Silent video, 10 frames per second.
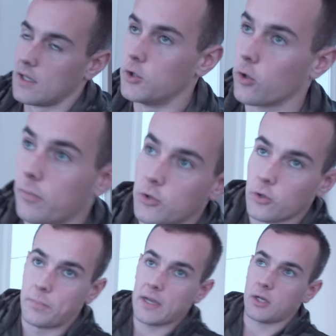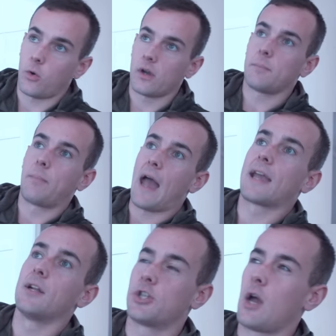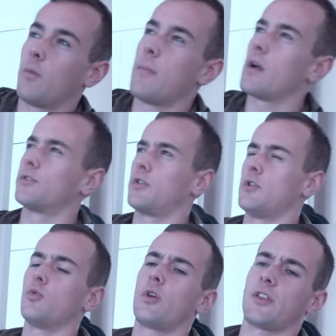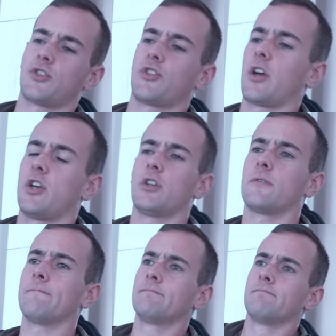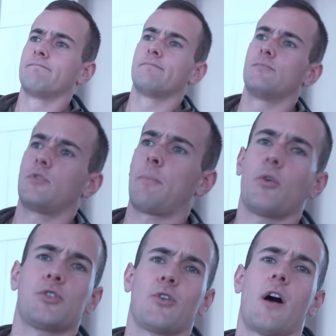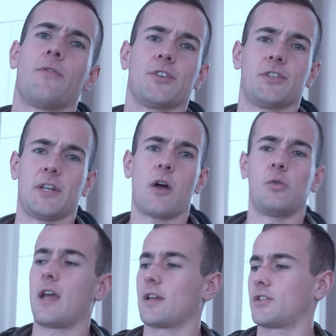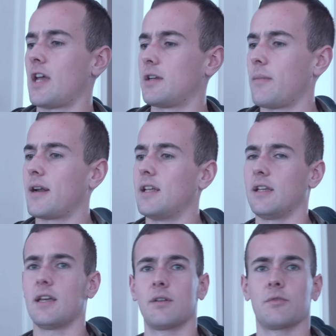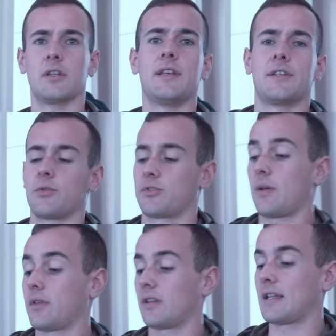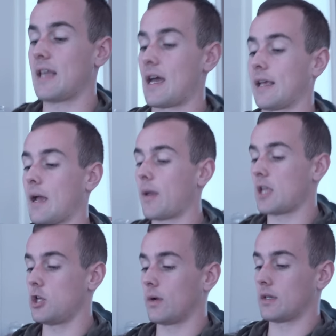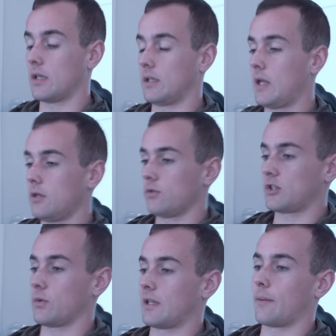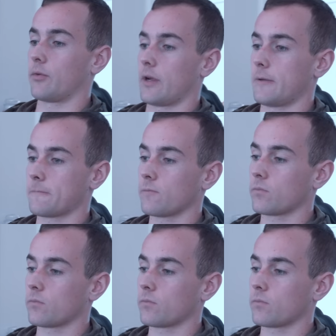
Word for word: your, your Bitcoin package that we mailed to you got stuck in the post office and now you gotta send money to get it released or something like that. Like, I bet you it continues to elaborate.